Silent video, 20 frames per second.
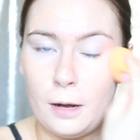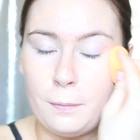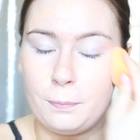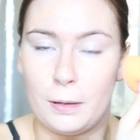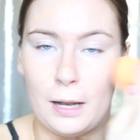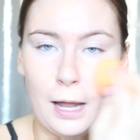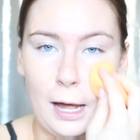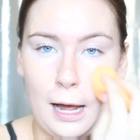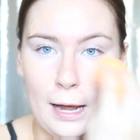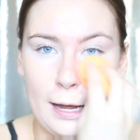
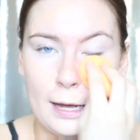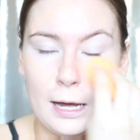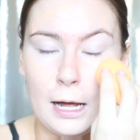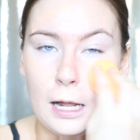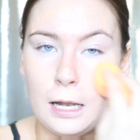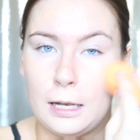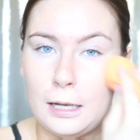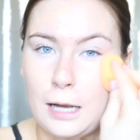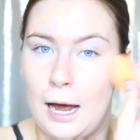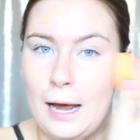
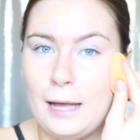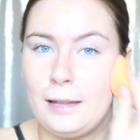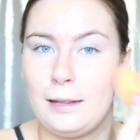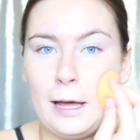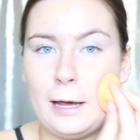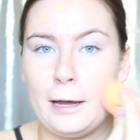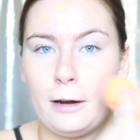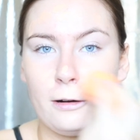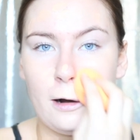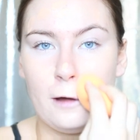apply a light
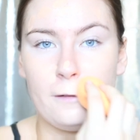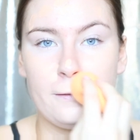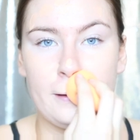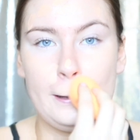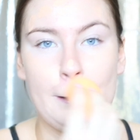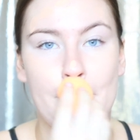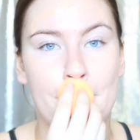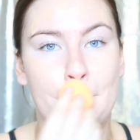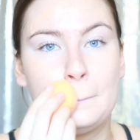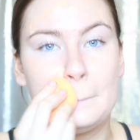layer of
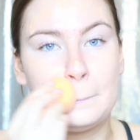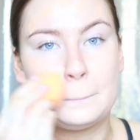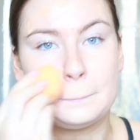it.